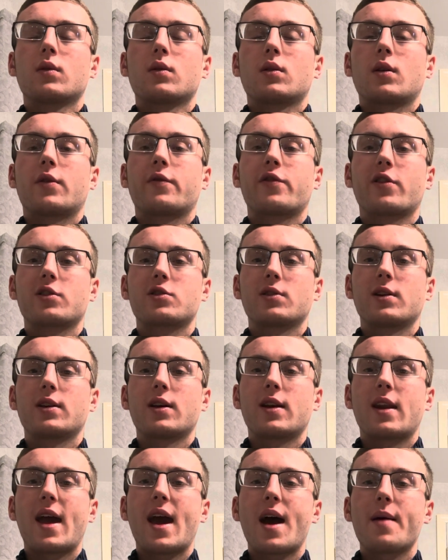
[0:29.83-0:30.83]
Unfortunately,
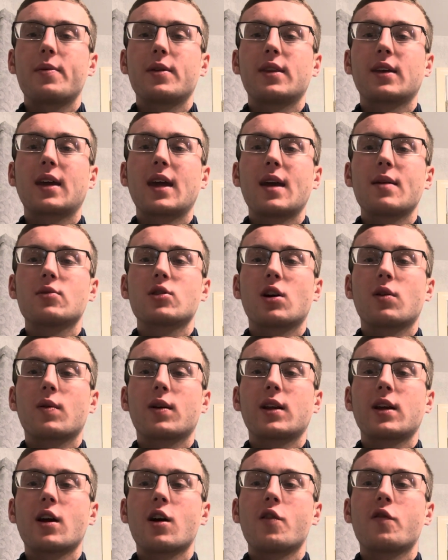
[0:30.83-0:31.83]
didn't happen. The game's
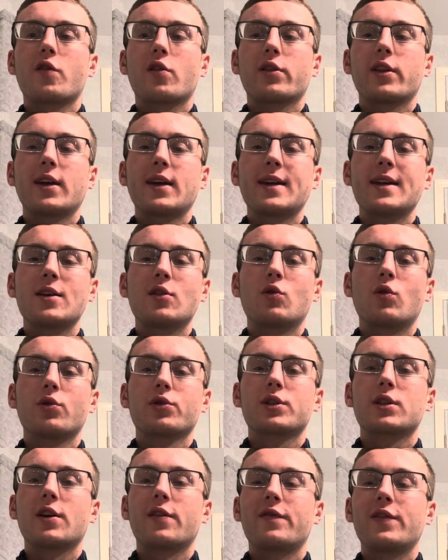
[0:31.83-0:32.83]
already over. The
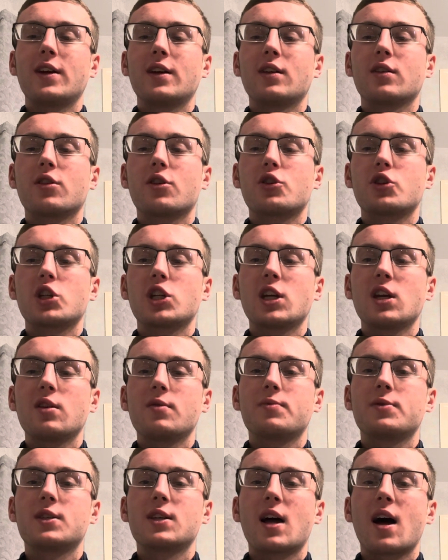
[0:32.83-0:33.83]
Eagles defeated the
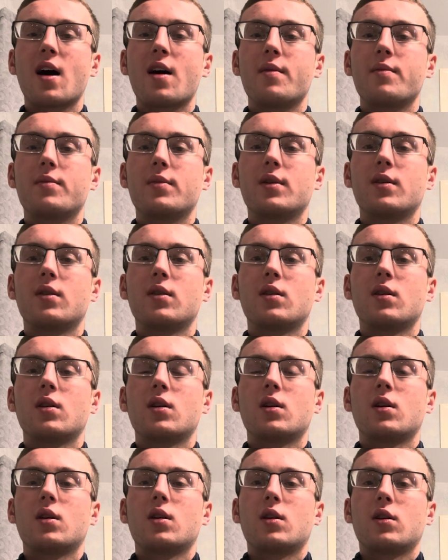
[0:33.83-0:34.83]
Chiefs um,
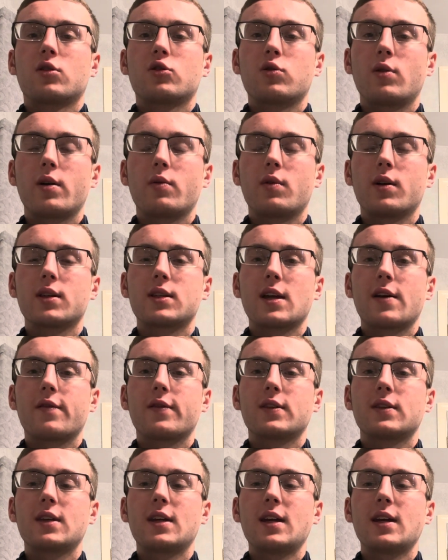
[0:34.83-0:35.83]

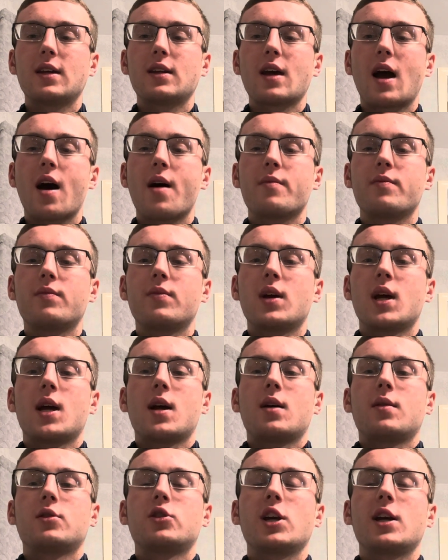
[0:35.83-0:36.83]
21-17. Um,
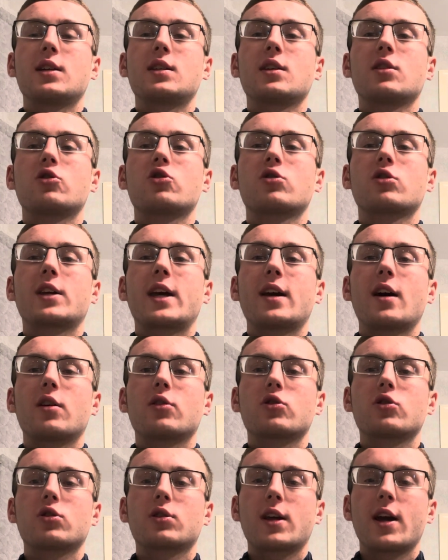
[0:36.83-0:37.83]
Jason Ke
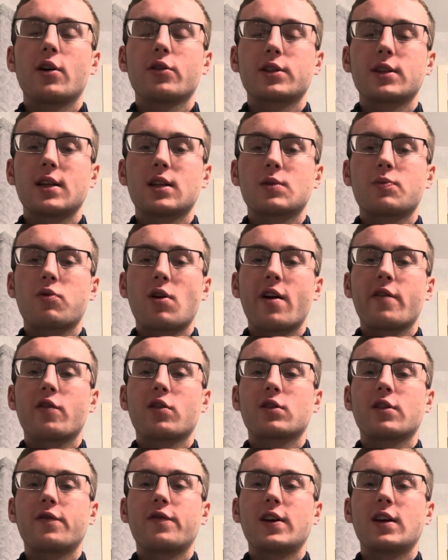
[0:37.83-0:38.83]
Kelce, his brother,
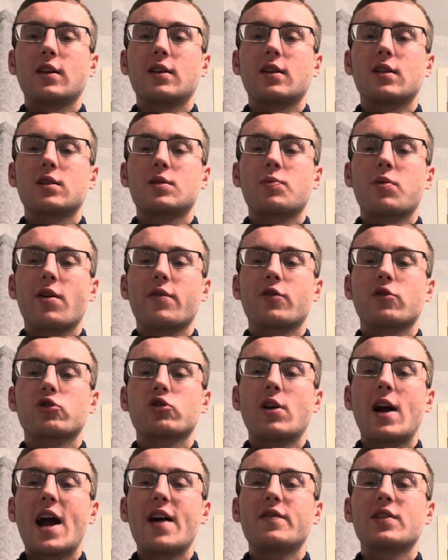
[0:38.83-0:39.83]
defeated his brother
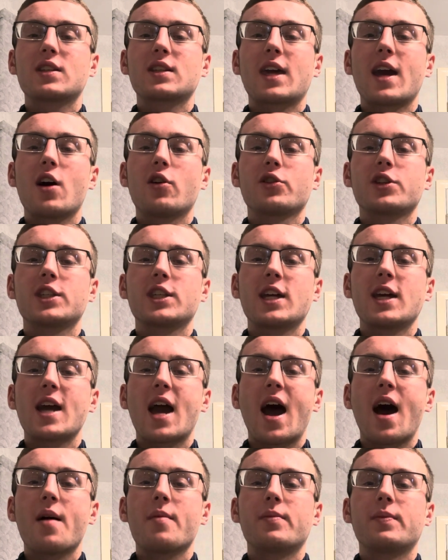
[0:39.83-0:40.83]
Travis Kelce
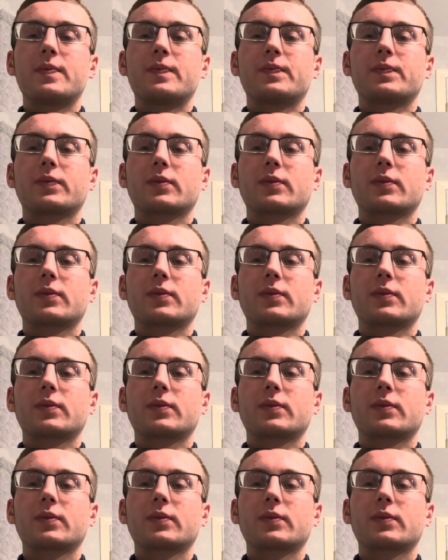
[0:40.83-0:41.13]
um,